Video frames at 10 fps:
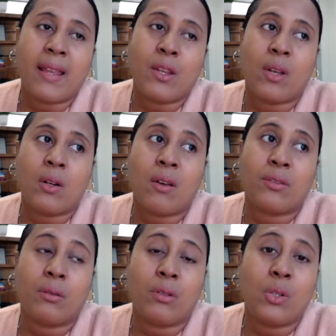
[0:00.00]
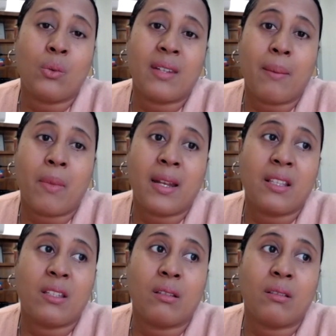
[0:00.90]
You can also use that money
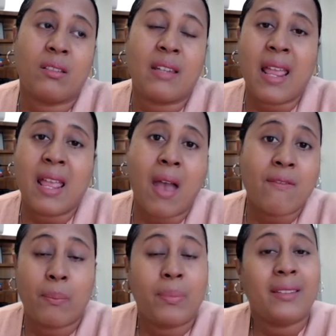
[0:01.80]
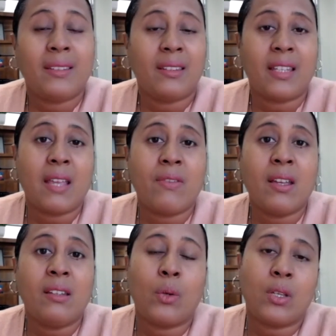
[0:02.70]
to say, have a business
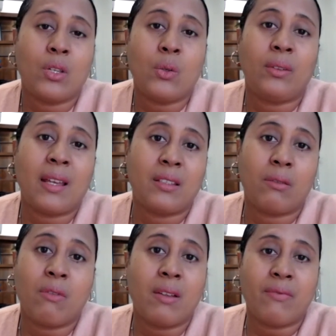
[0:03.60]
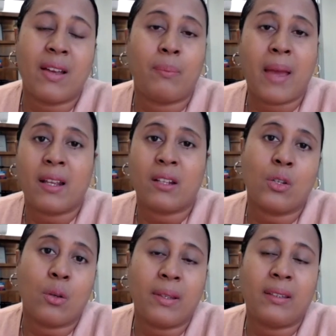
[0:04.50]
savings where you use that to reinvest back into
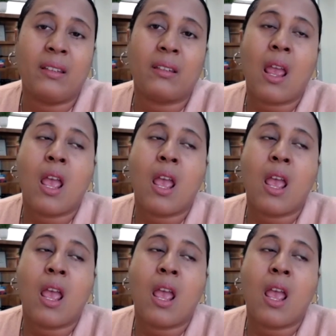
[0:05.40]
your business.